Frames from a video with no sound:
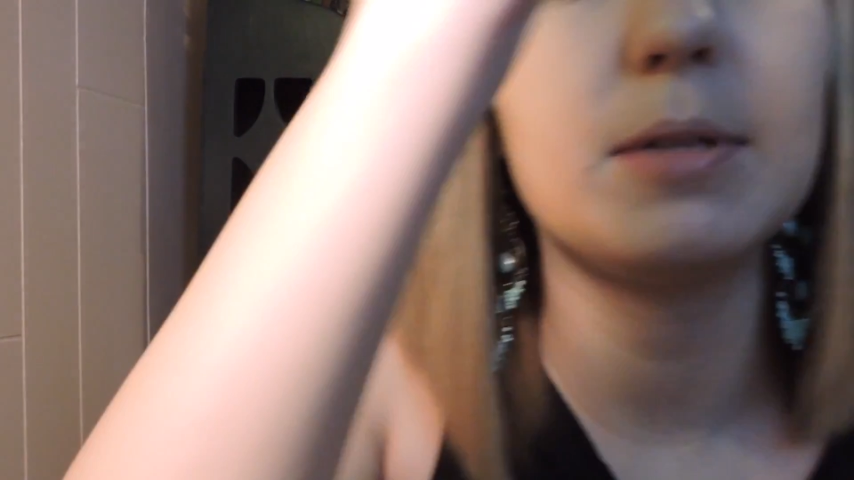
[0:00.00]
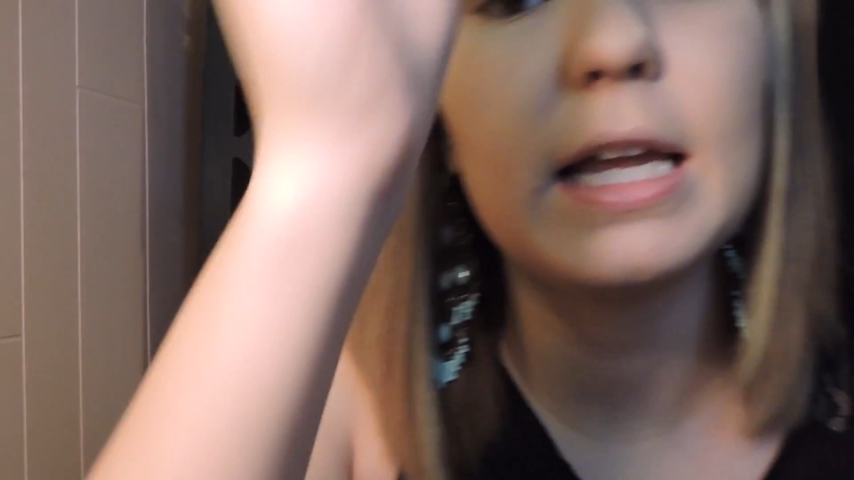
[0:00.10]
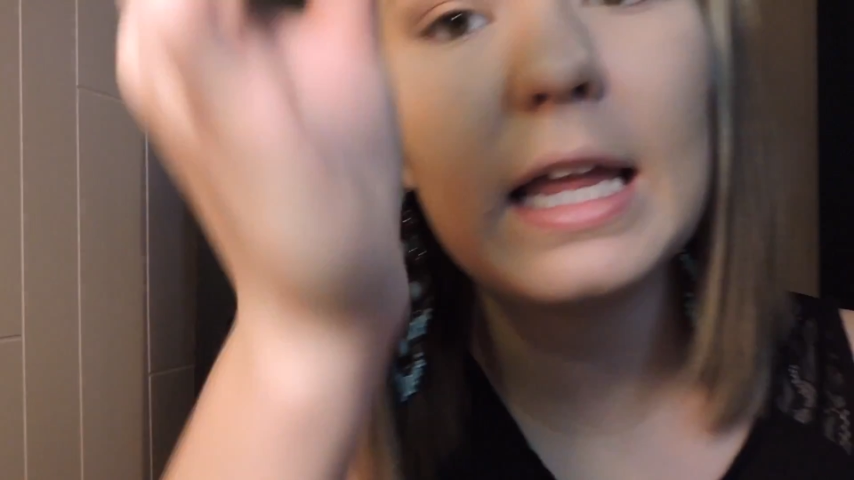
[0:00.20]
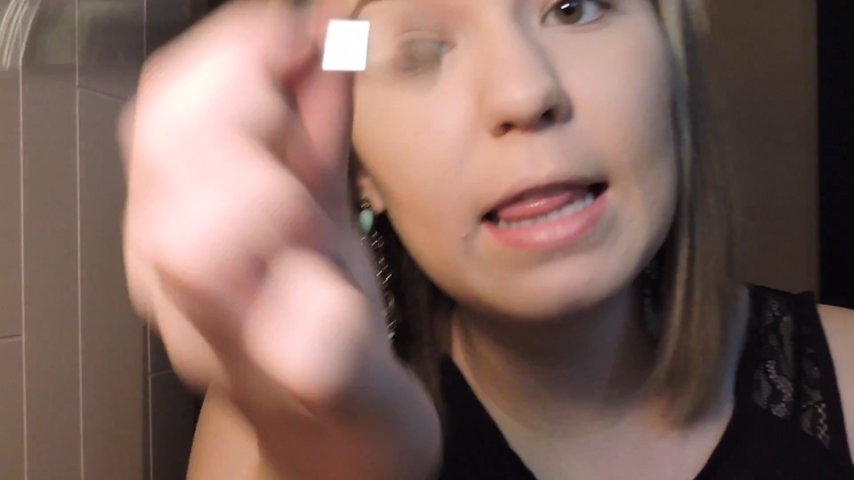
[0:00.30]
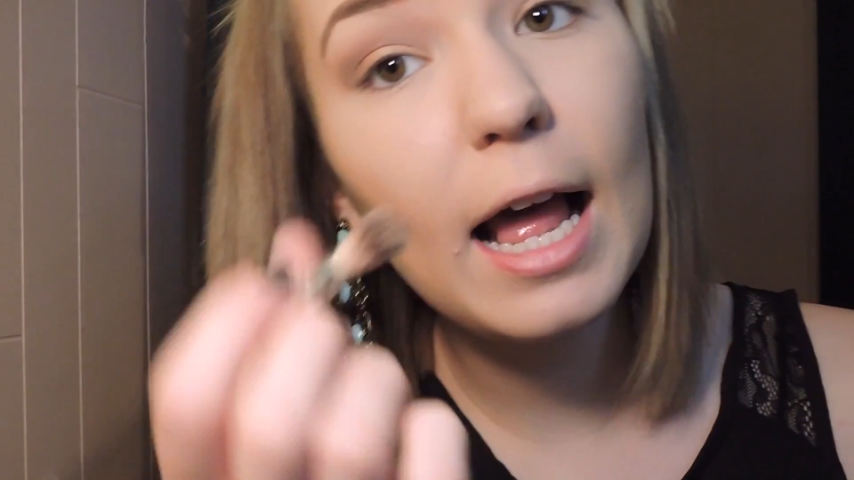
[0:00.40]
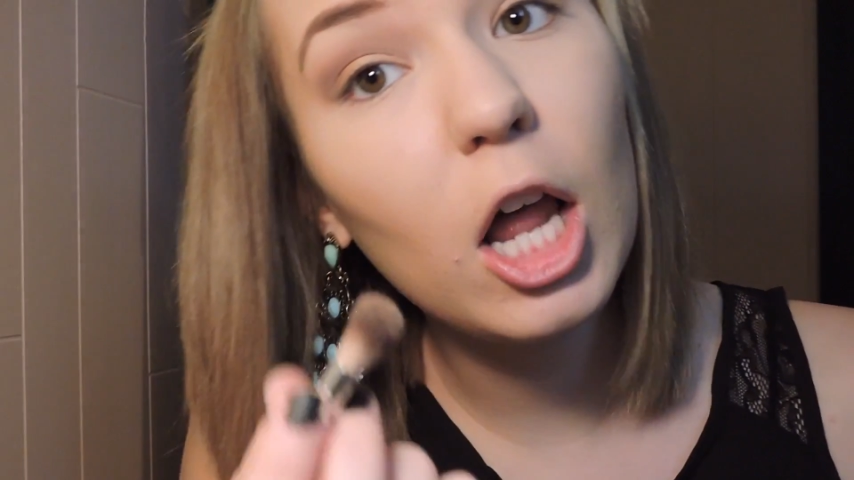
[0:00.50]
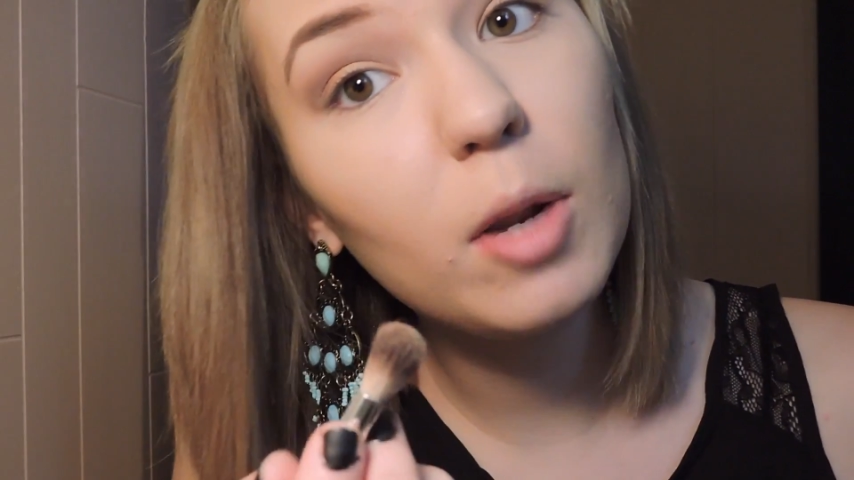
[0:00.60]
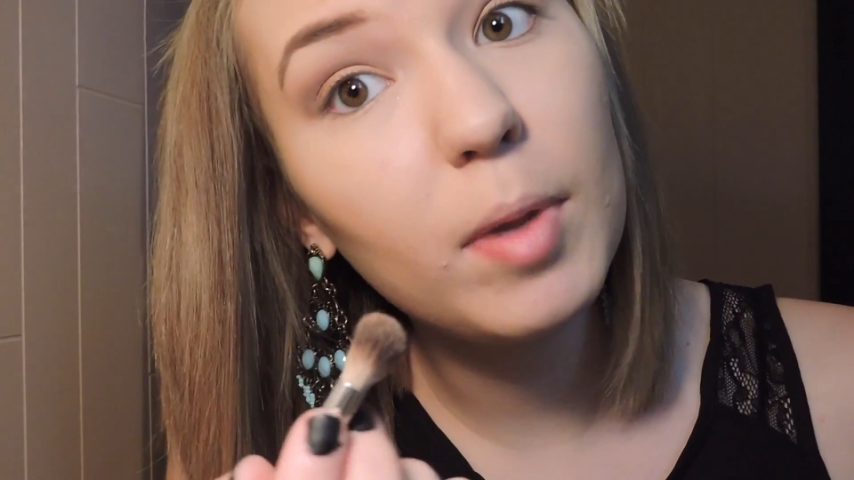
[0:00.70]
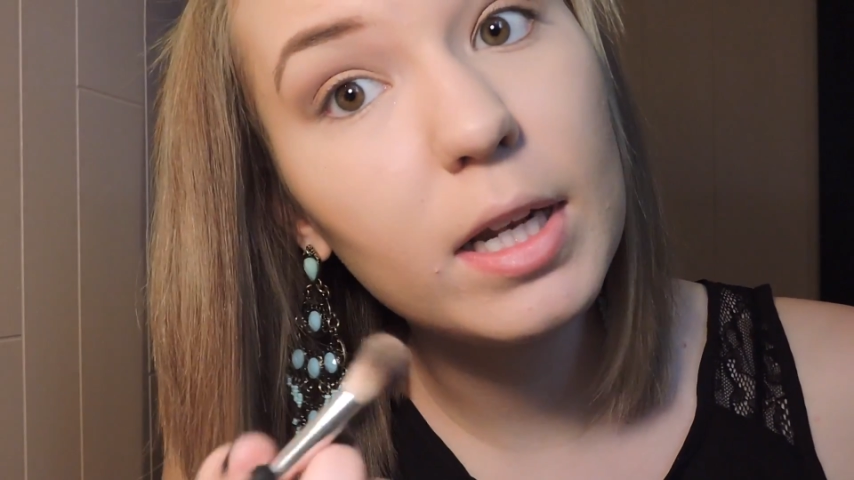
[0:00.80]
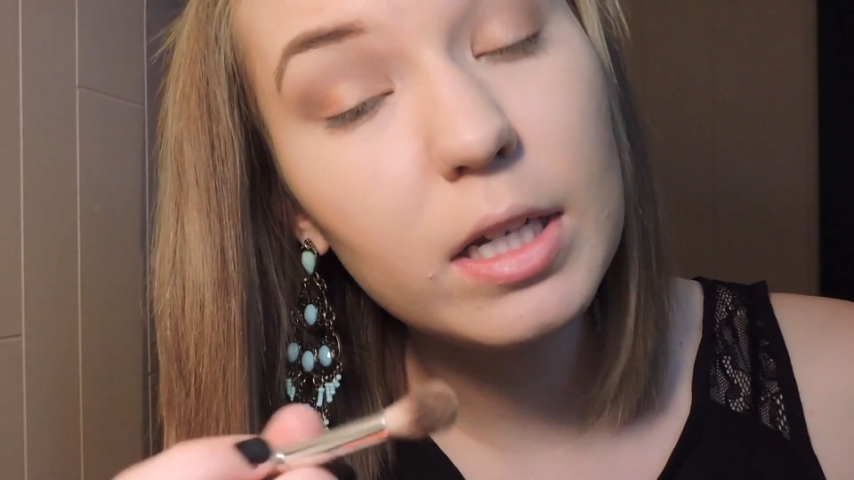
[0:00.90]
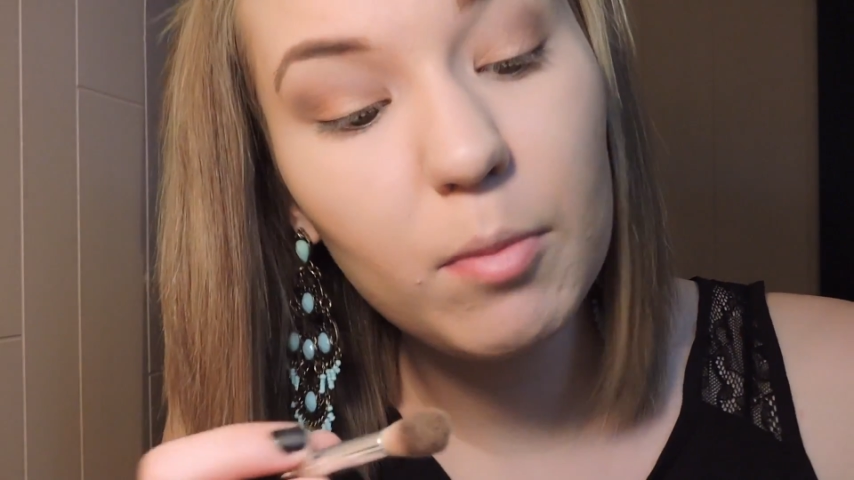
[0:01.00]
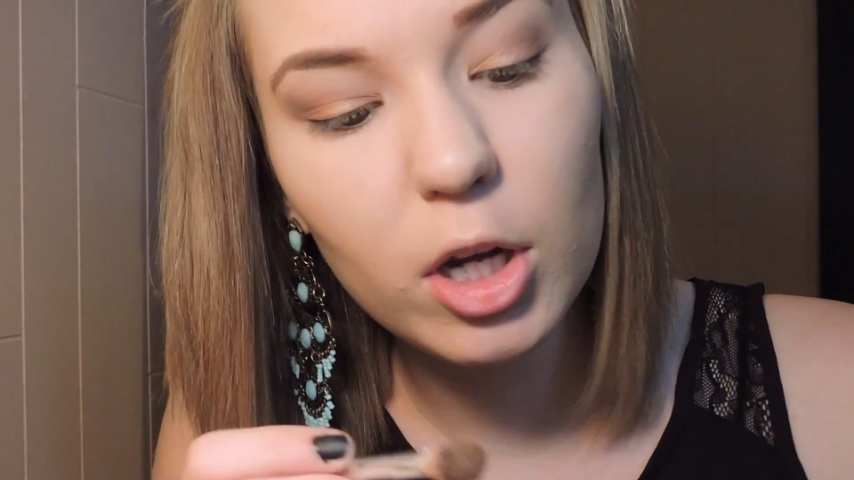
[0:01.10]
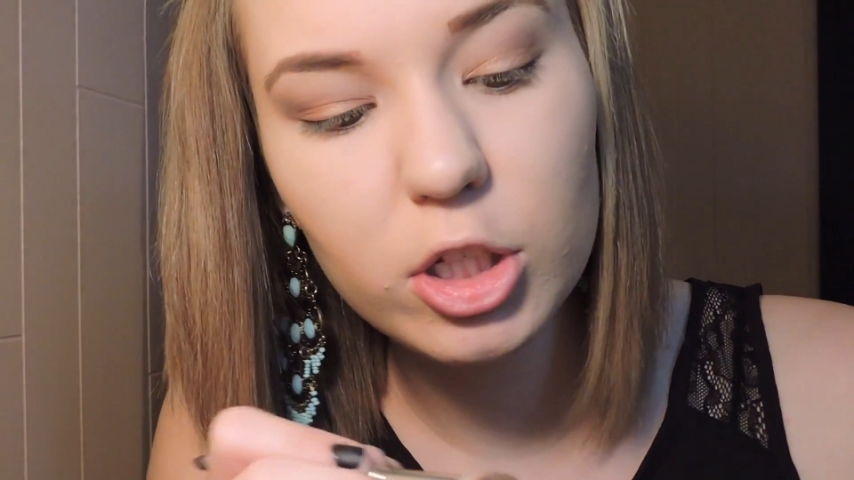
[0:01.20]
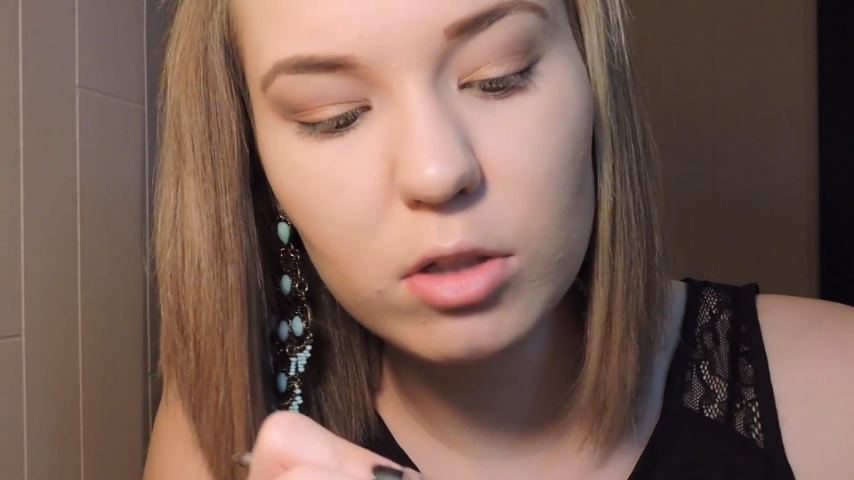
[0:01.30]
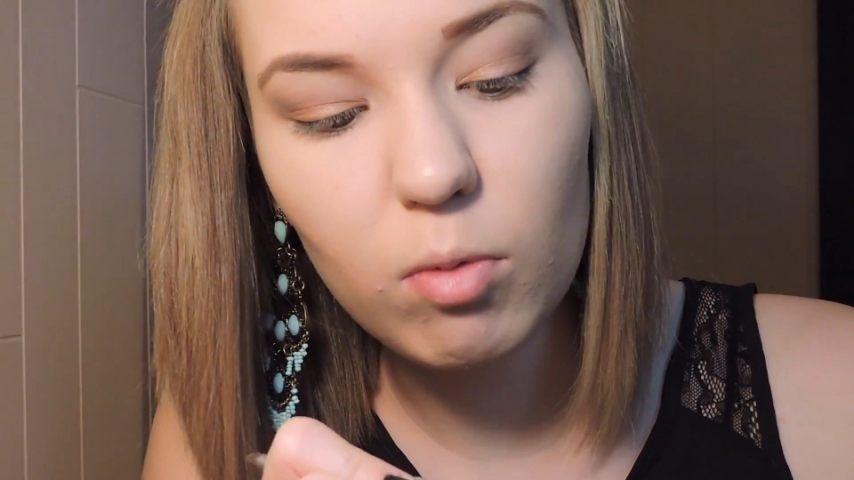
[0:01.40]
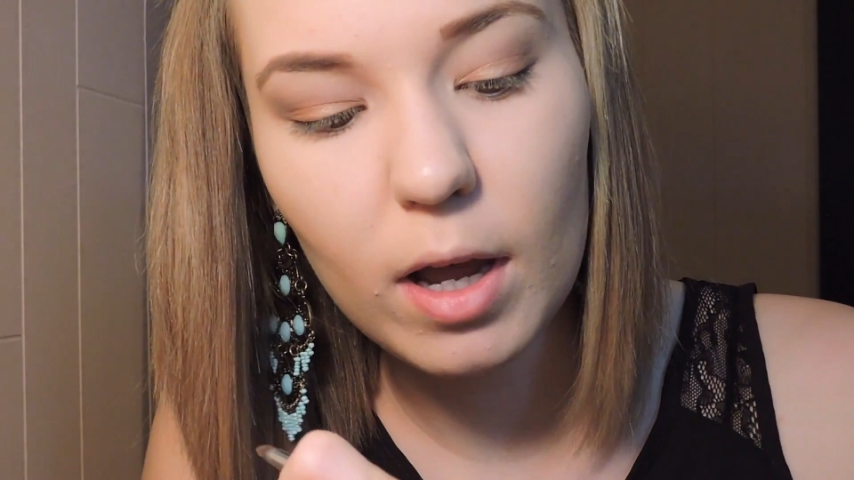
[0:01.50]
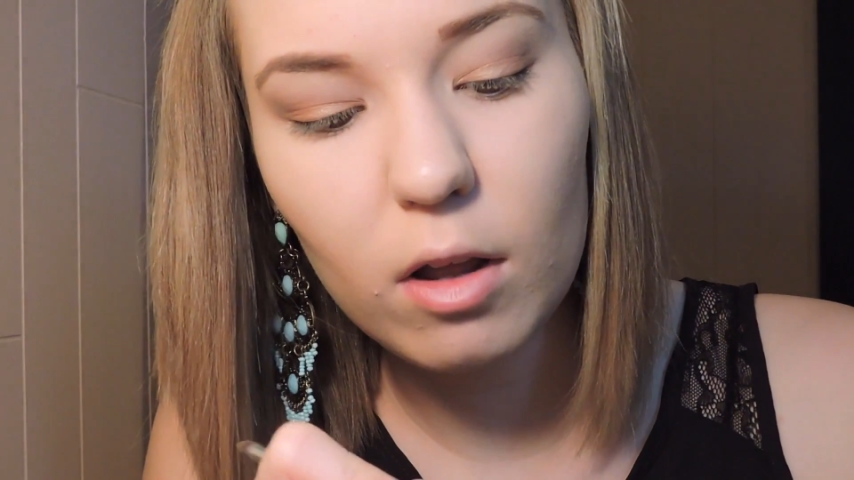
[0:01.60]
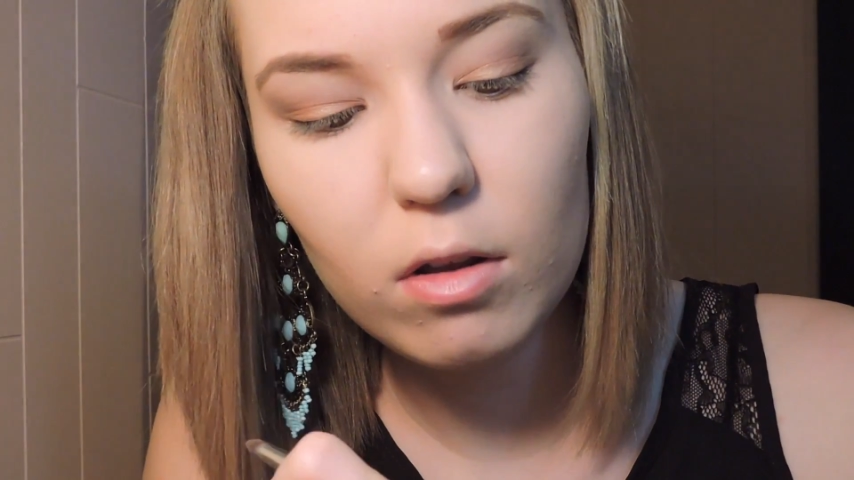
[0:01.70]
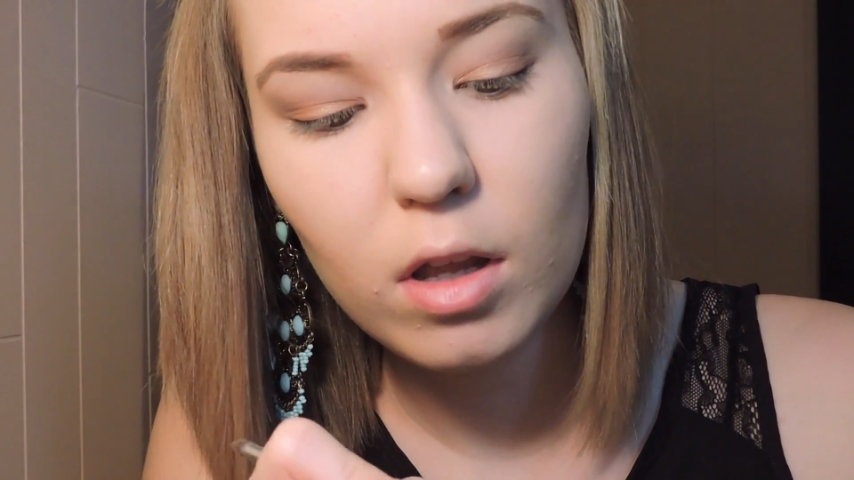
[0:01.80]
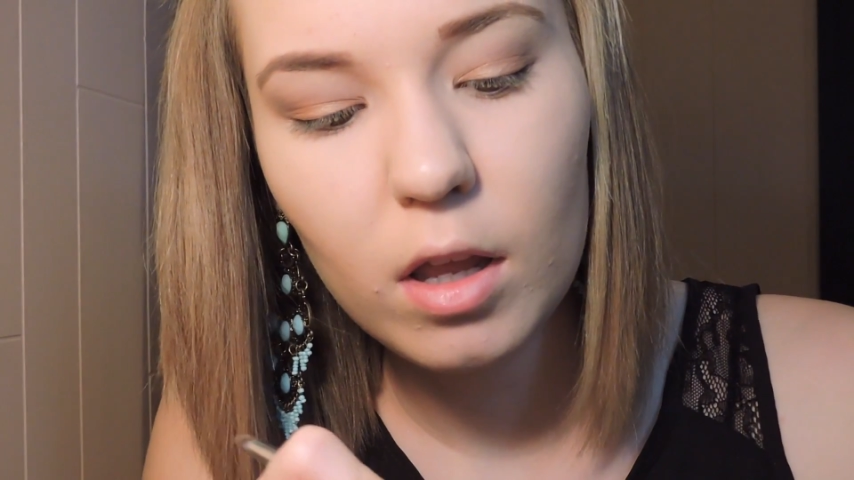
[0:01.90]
Taking that on a blending brush as well,